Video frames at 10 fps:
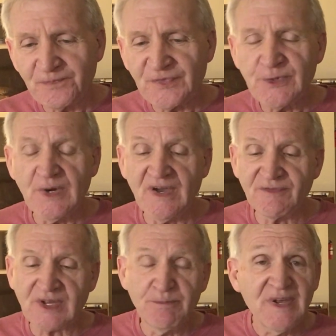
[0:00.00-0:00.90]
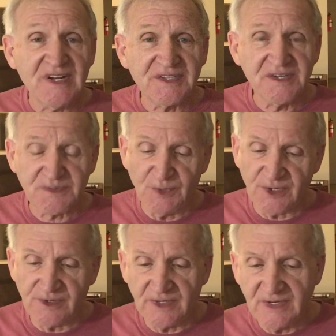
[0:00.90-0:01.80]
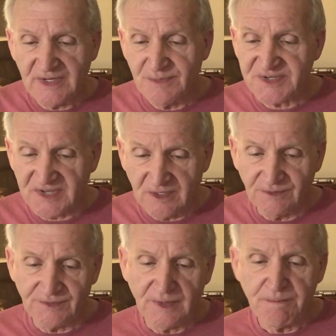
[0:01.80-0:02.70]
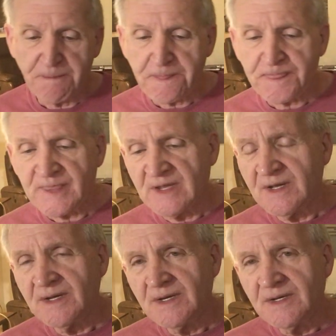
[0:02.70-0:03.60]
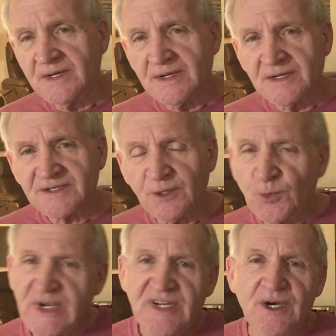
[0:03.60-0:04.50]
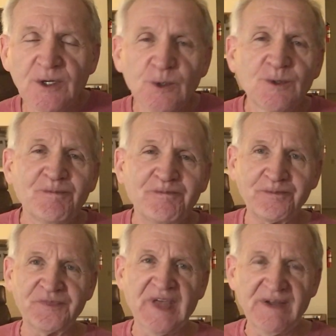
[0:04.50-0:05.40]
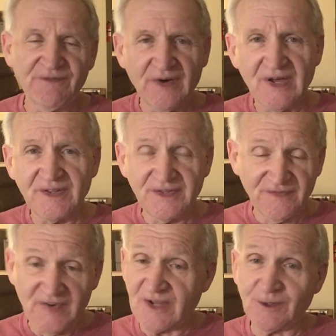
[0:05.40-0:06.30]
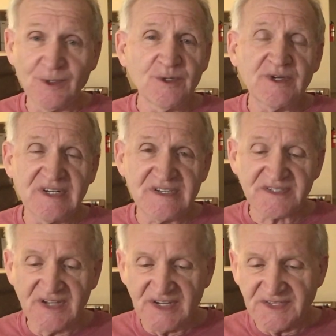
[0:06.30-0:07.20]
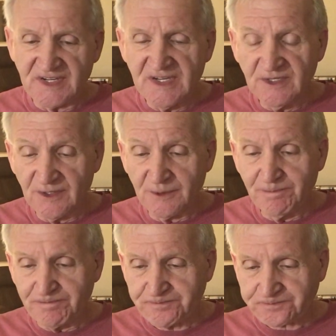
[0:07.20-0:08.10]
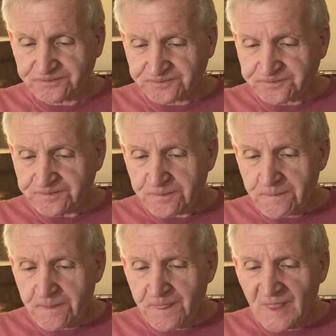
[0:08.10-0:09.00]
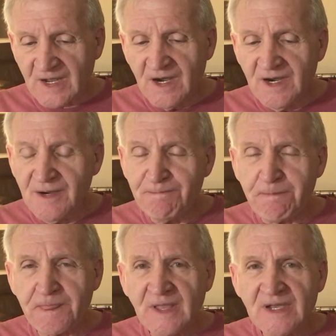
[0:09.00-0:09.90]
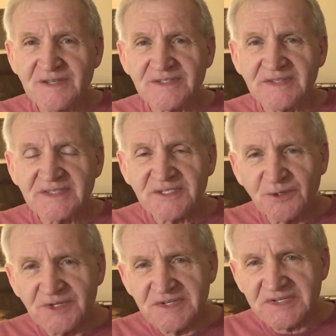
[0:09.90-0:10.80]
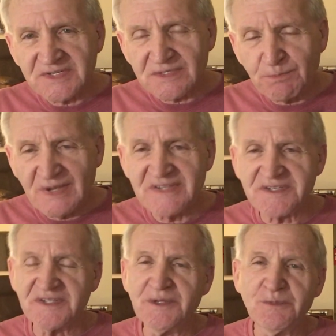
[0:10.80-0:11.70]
to have committed this murder himself. So, we know that Father Logan is not the killer. Um, so, the suspense in the